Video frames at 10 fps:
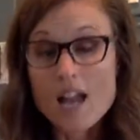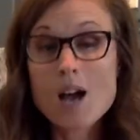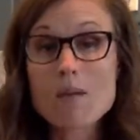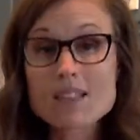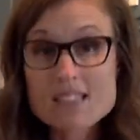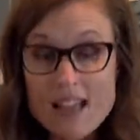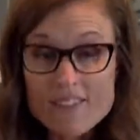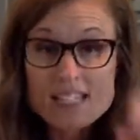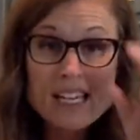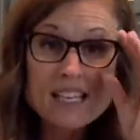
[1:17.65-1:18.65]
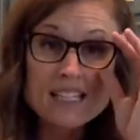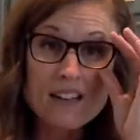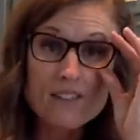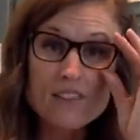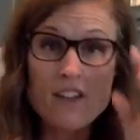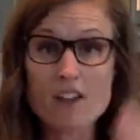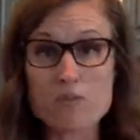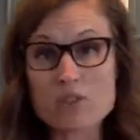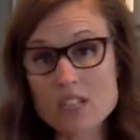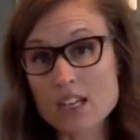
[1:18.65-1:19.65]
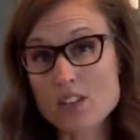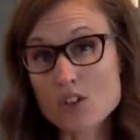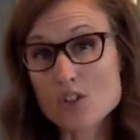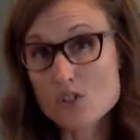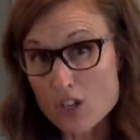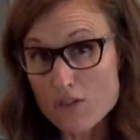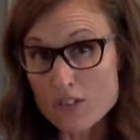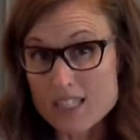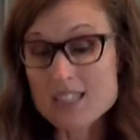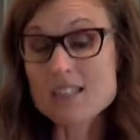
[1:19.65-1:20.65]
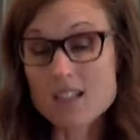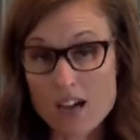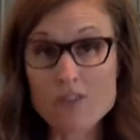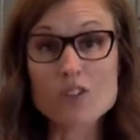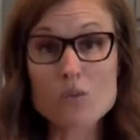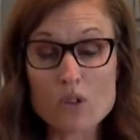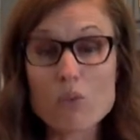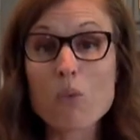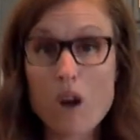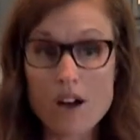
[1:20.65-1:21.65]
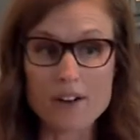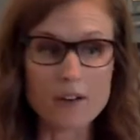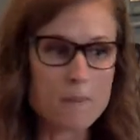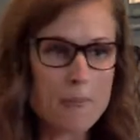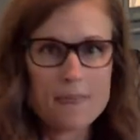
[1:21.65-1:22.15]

About 70 to 75% of the Earth's surface is covered with water.